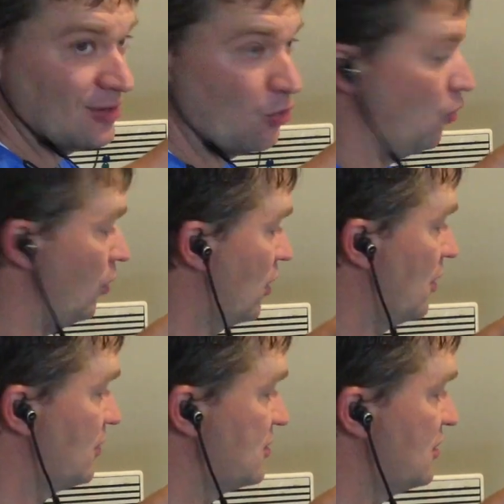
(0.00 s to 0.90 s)
or
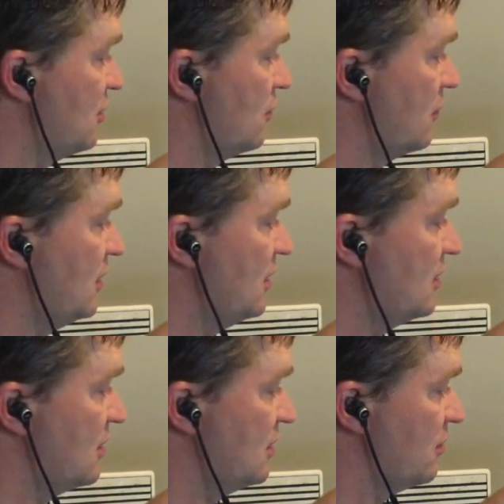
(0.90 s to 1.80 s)
teary,
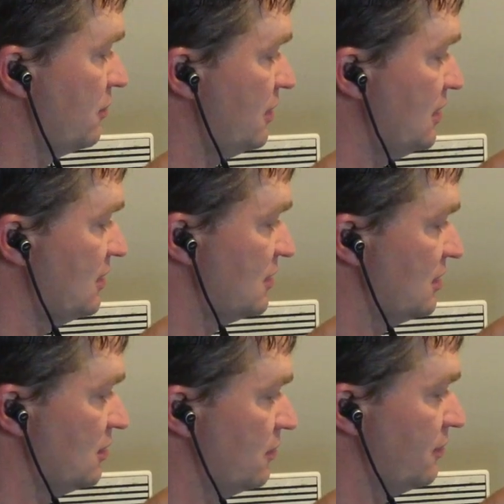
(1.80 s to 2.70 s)
teary,
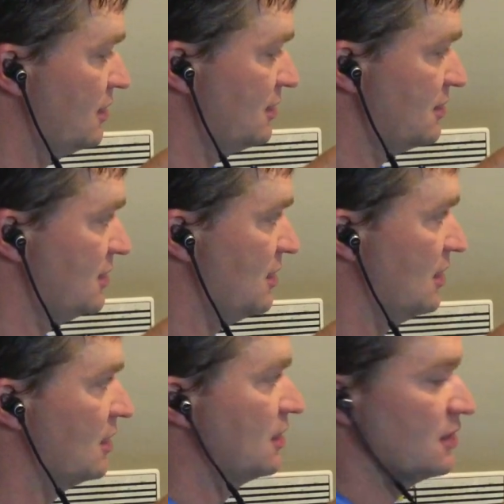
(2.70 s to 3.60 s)
teary, tee.